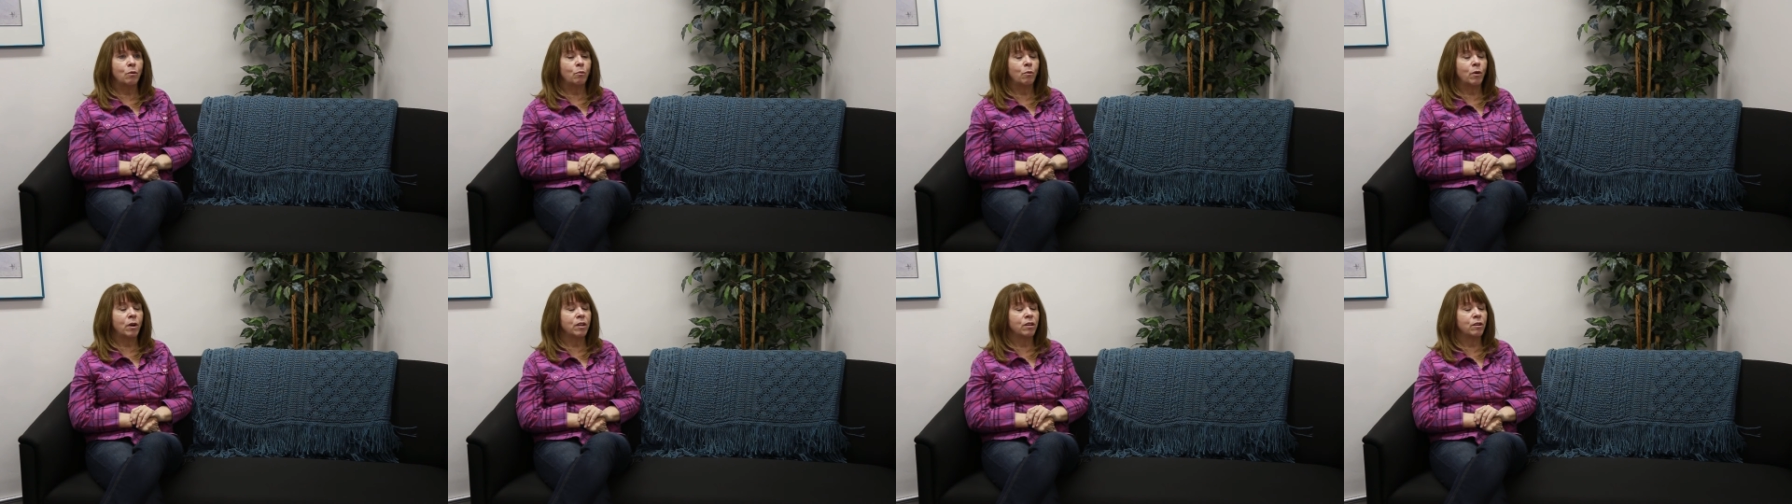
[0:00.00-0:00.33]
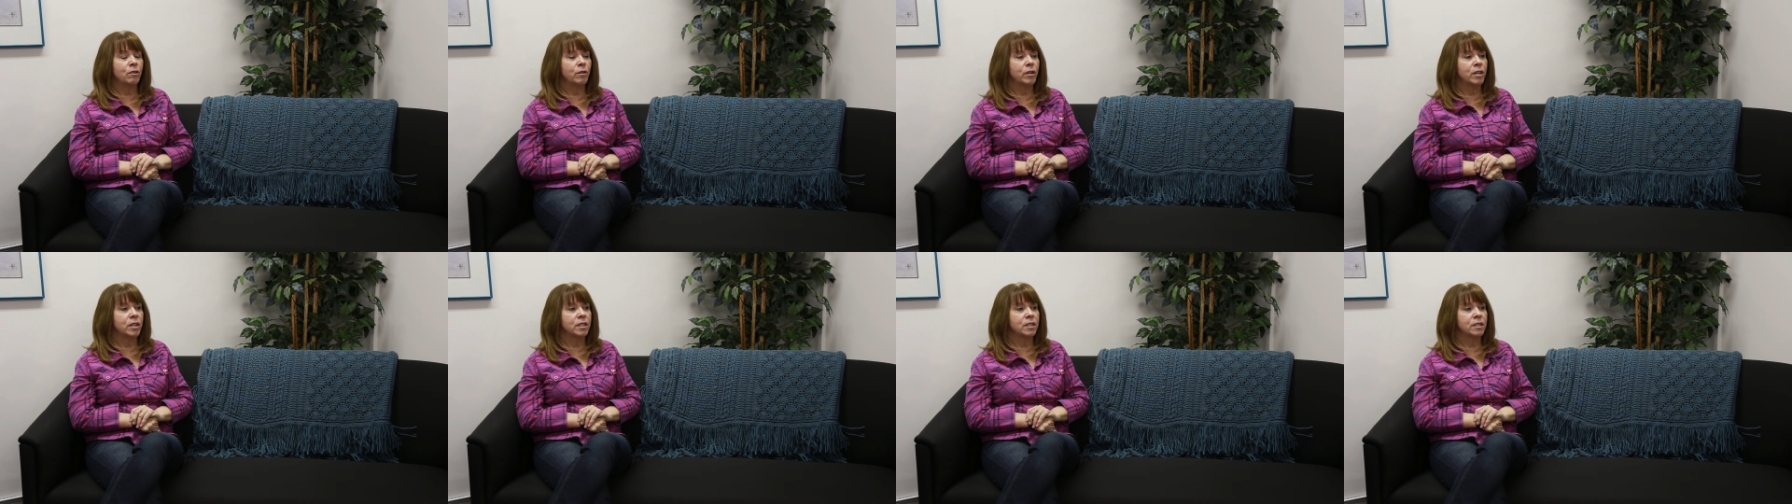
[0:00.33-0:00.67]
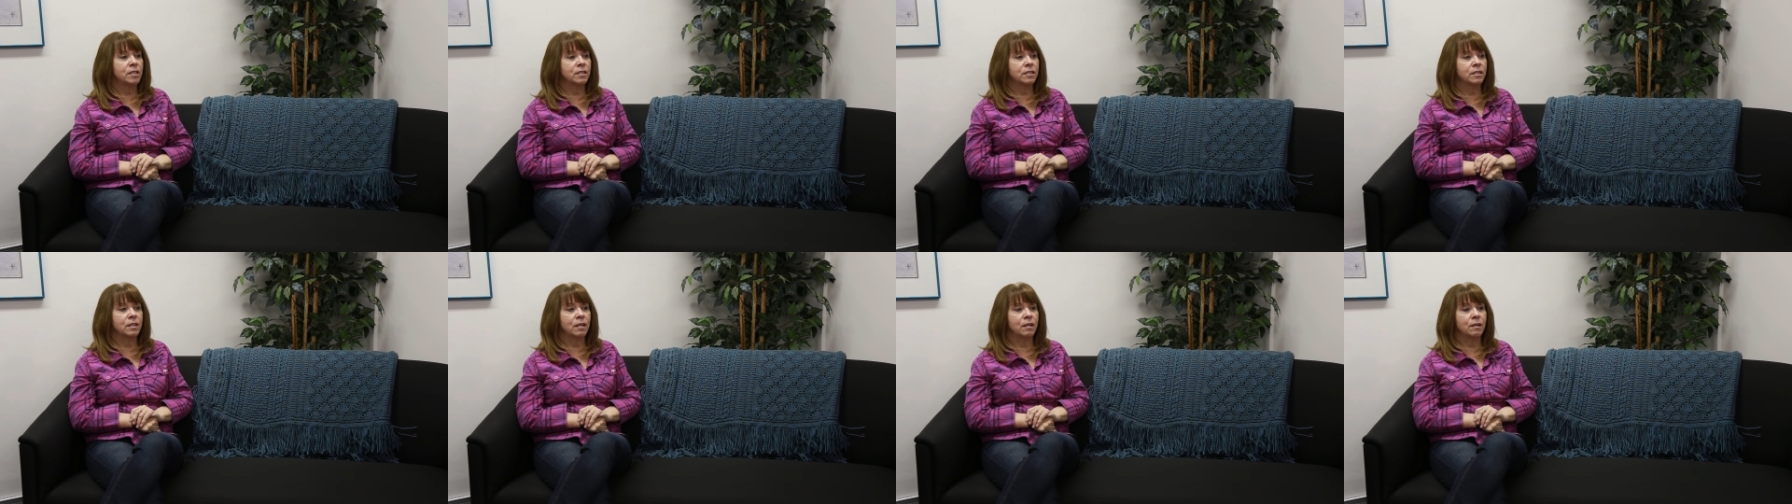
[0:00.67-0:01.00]
whether
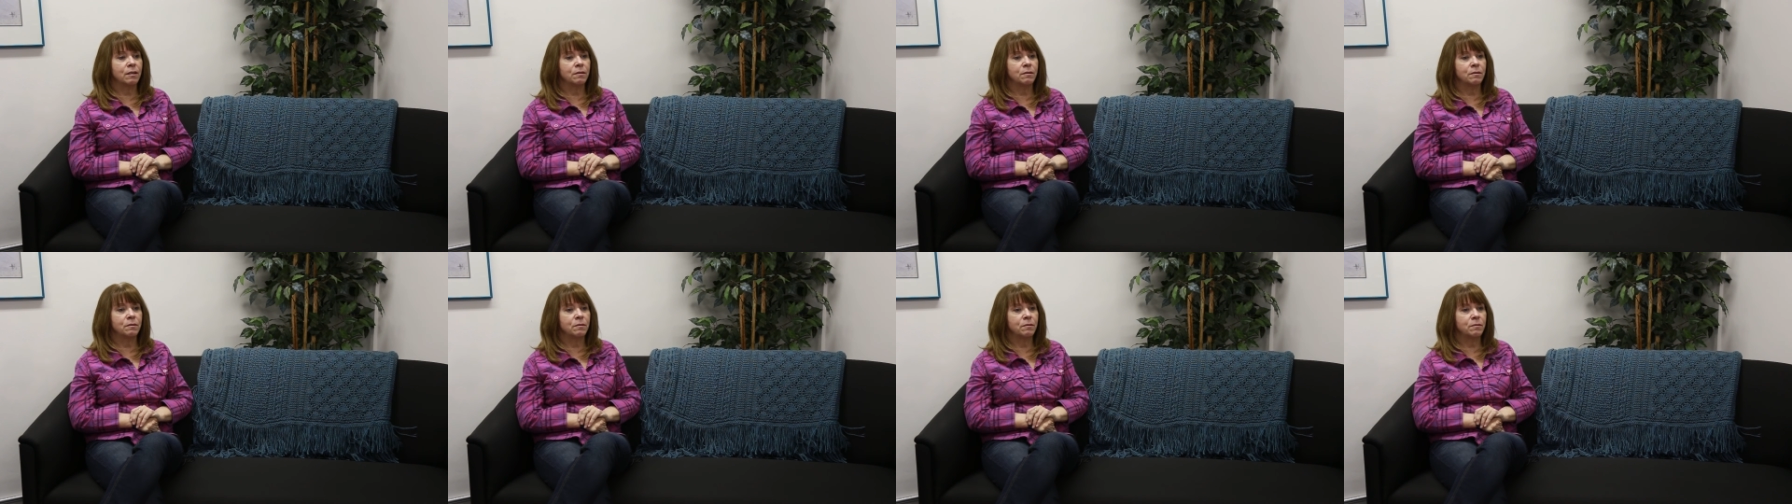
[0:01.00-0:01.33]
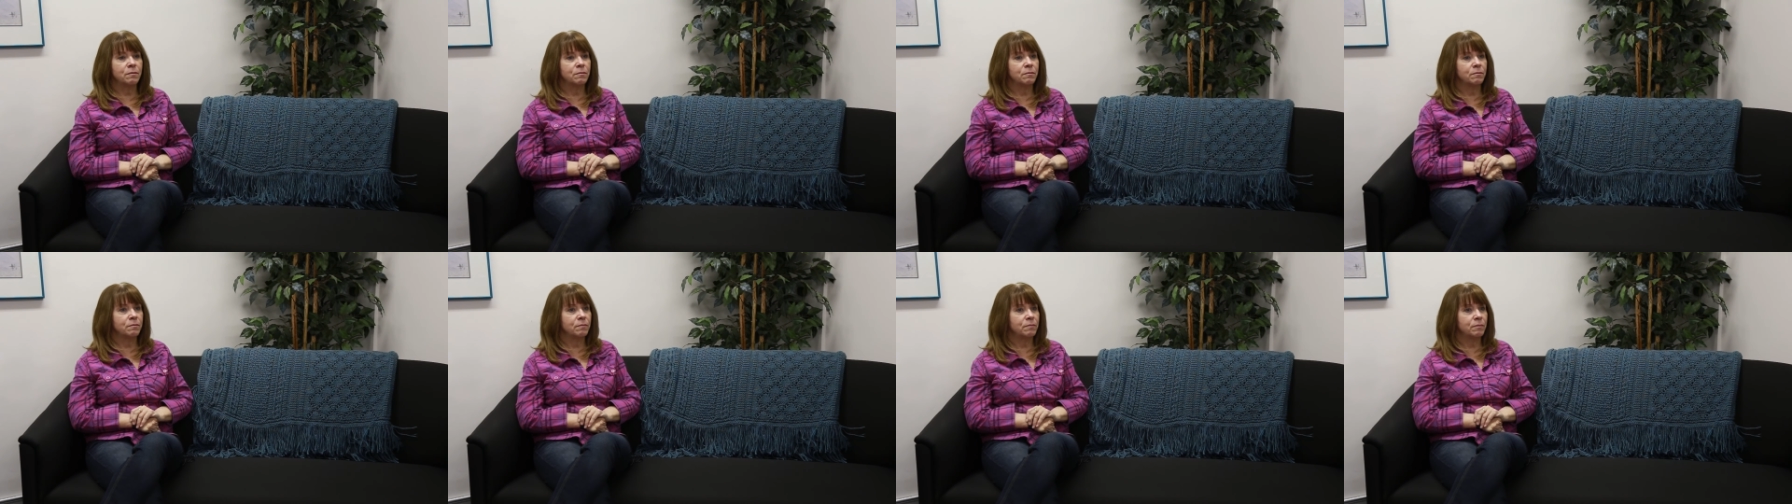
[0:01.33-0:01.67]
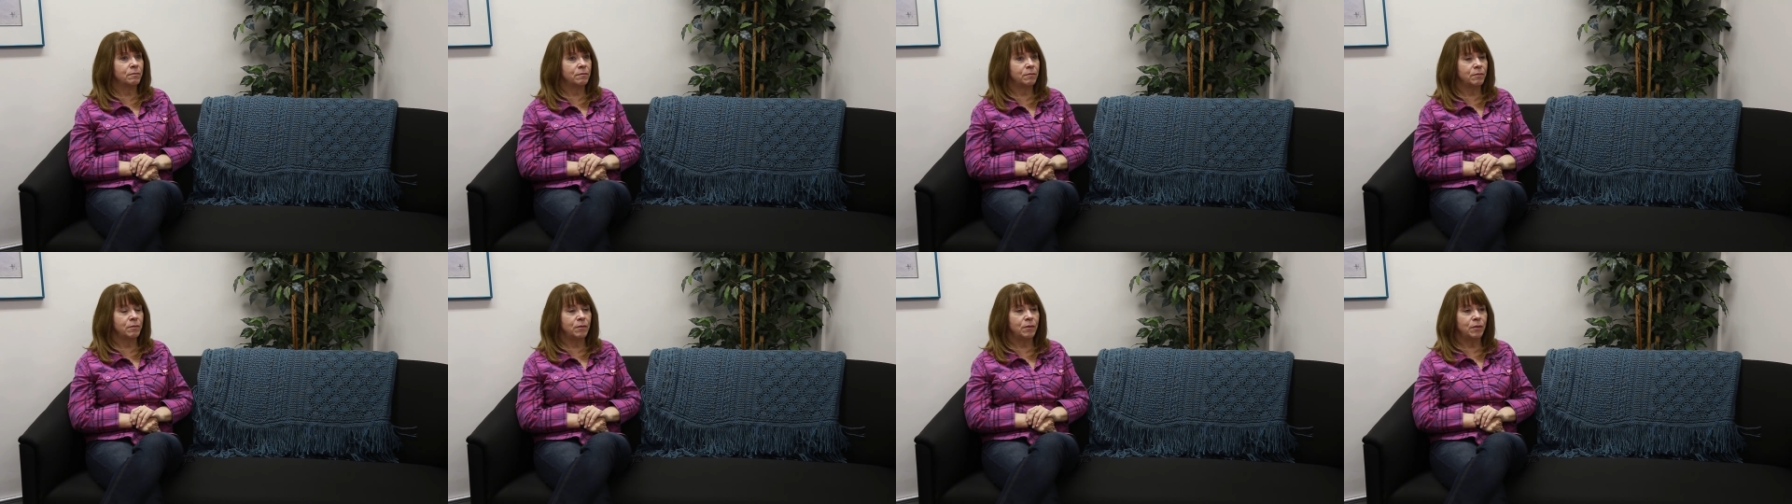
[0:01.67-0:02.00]
it's uh,
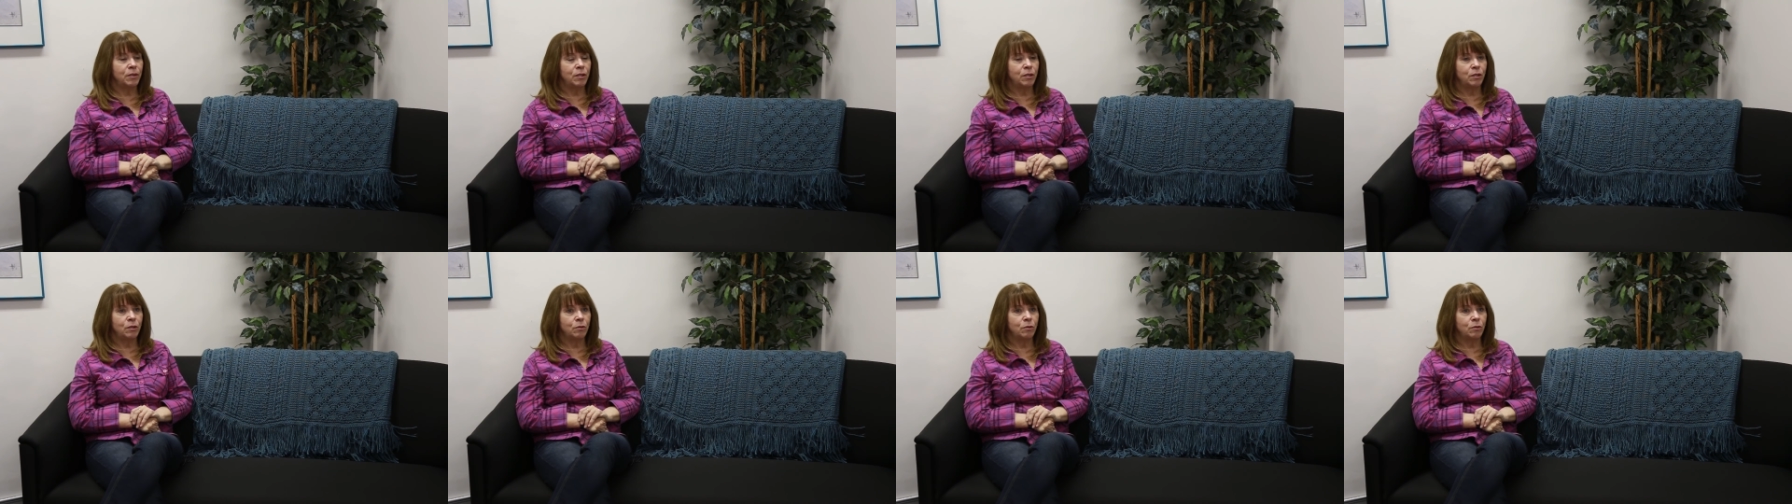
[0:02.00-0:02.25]
you